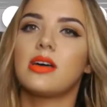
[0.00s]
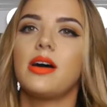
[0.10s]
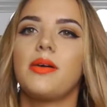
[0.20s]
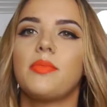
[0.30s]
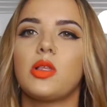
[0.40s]

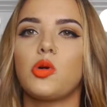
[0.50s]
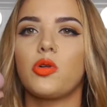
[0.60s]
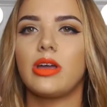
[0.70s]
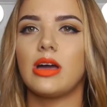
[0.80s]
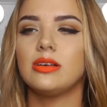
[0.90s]
um,
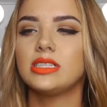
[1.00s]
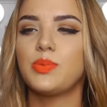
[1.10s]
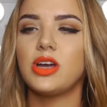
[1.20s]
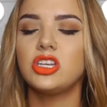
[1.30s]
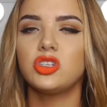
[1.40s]
L'Oreal
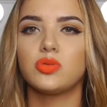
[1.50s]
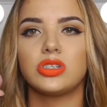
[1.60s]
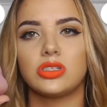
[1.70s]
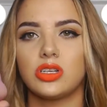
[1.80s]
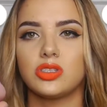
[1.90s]
sponge,
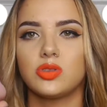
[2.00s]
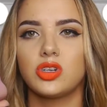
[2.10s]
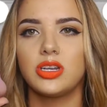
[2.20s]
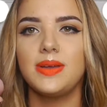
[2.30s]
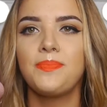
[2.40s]
which is also
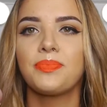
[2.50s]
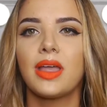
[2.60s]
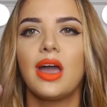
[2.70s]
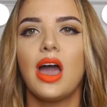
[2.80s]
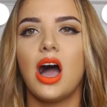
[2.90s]
dirty,
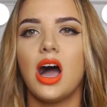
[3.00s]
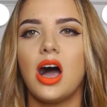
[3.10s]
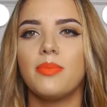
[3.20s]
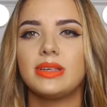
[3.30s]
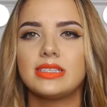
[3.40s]

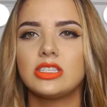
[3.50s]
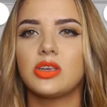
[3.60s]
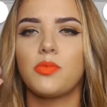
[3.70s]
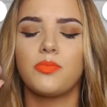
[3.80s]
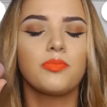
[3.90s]
um, this
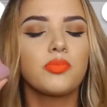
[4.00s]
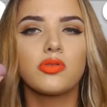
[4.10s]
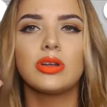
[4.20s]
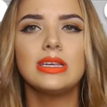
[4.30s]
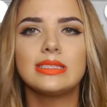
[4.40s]
is
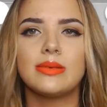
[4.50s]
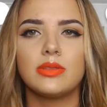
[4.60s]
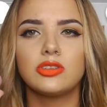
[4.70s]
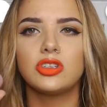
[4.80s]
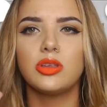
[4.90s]
pretty
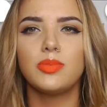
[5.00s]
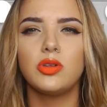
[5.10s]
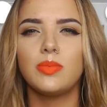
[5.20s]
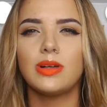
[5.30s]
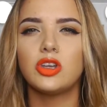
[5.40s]
similar to the
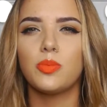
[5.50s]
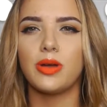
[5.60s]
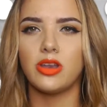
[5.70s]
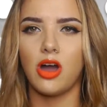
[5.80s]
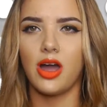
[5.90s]
Beauty Blender,
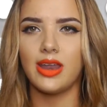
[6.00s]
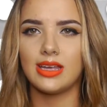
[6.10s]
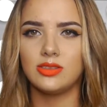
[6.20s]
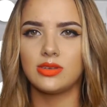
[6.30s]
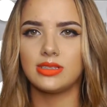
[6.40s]
but not.
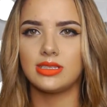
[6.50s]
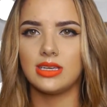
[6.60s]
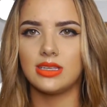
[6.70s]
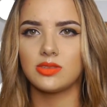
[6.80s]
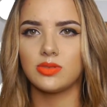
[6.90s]
As you can
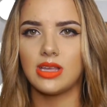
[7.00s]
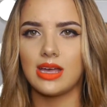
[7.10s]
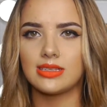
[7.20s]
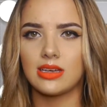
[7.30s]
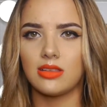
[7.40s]
see, this one
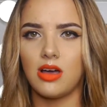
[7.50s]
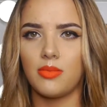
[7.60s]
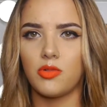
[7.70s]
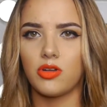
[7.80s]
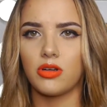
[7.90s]
has like a
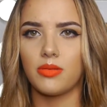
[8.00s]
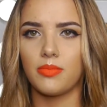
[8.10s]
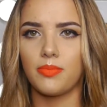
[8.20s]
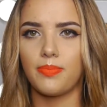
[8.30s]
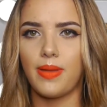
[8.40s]
lot more
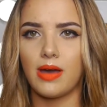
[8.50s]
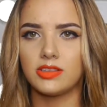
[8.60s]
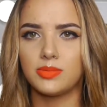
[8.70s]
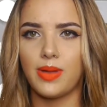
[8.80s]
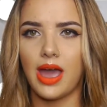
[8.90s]

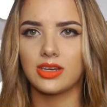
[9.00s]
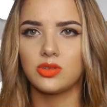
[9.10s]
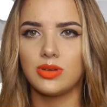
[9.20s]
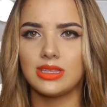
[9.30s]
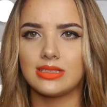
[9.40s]
bounce back
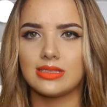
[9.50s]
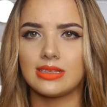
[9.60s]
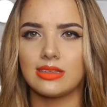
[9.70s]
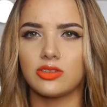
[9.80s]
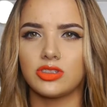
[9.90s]
to it. This is
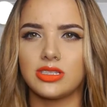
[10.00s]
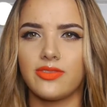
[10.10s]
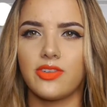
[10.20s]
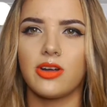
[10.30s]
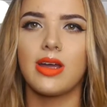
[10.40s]
a little
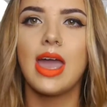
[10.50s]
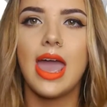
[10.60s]
stiffer.